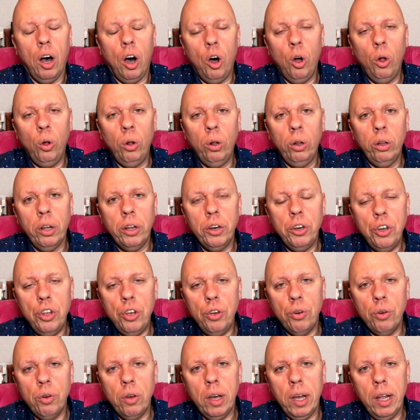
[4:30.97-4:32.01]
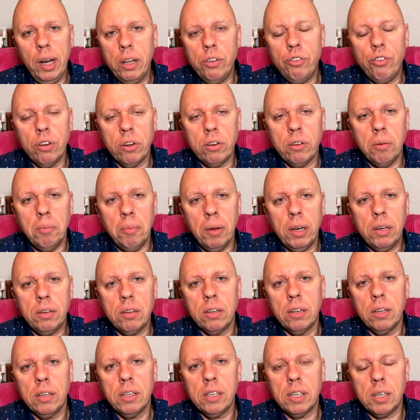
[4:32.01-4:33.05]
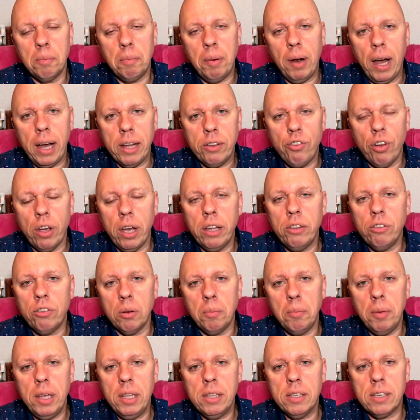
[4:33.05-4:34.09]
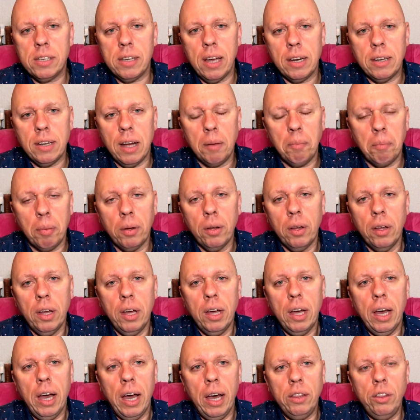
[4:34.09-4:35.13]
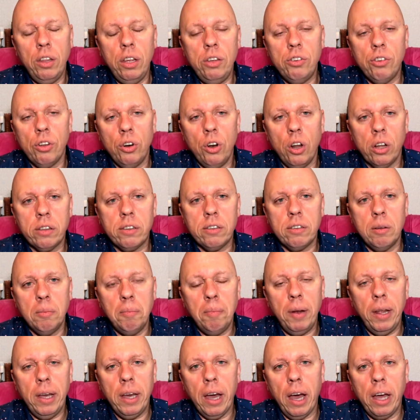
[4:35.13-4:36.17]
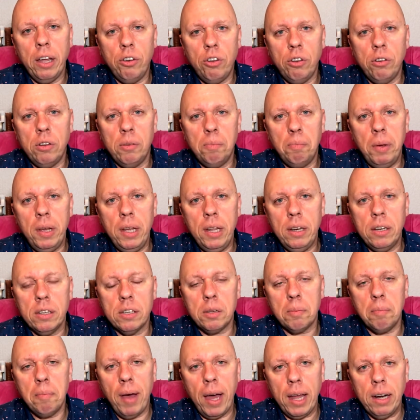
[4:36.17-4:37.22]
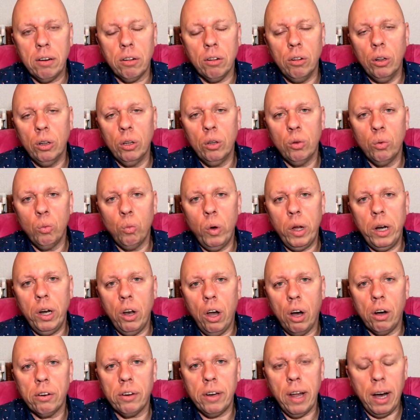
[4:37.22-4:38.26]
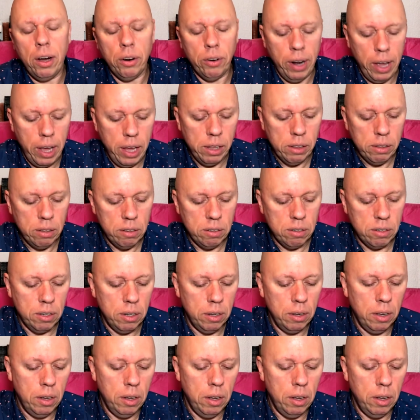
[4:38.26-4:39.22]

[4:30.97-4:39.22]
Whole new illegitimate supply chains are being set up, and these are not simply going to be dismantled when lockdown ends.